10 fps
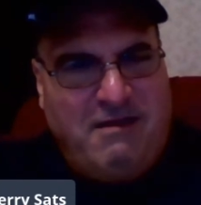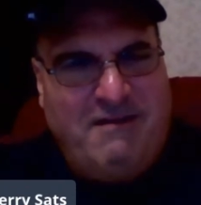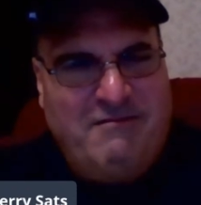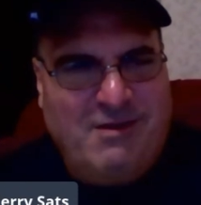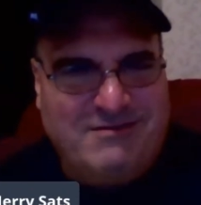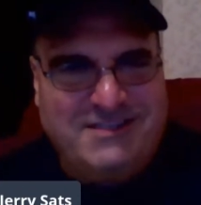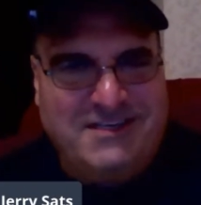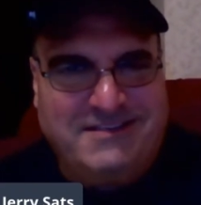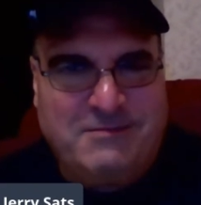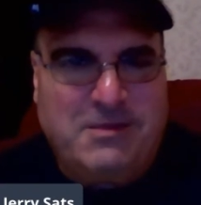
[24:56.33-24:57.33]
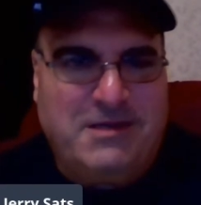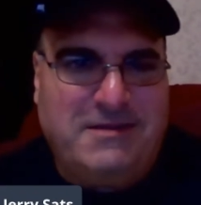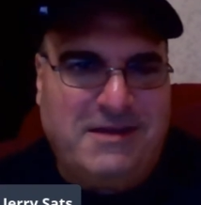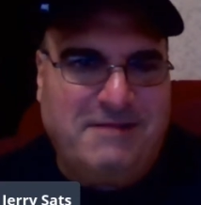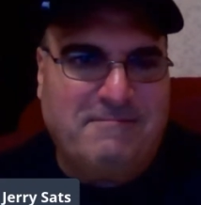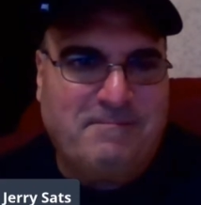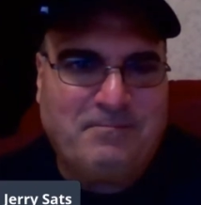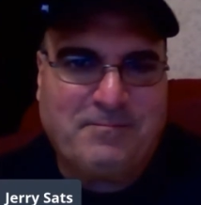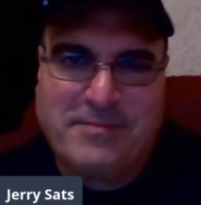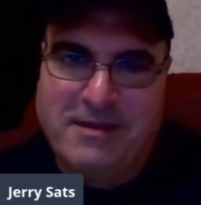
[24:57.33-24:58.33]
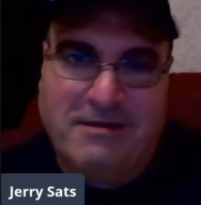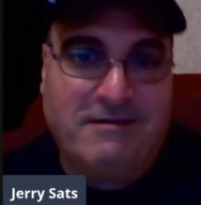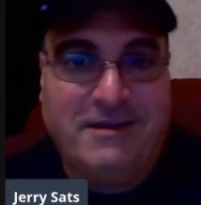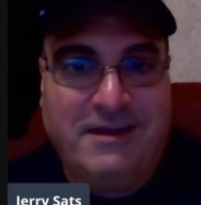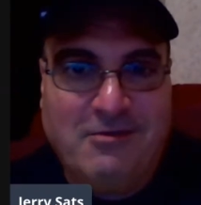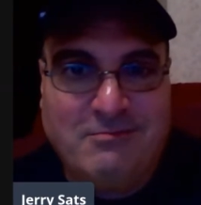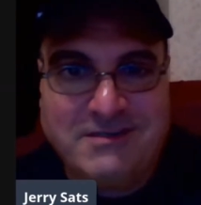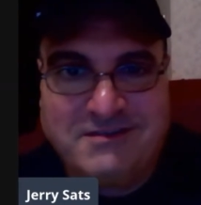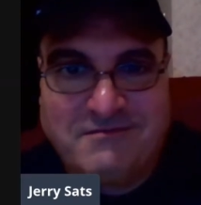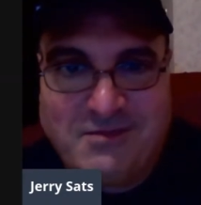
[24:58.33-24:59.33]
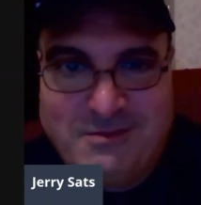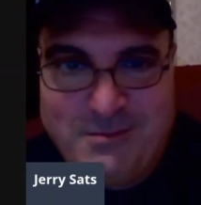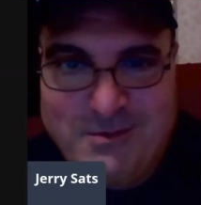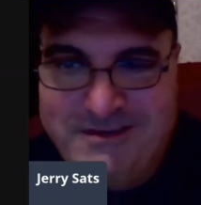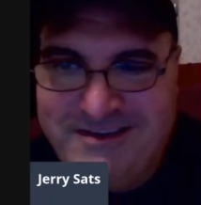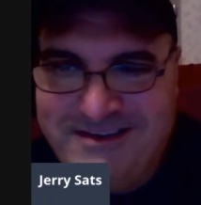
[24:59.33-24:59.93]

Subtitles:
Have you ever seen something like that? There you go, Mr. Farmer.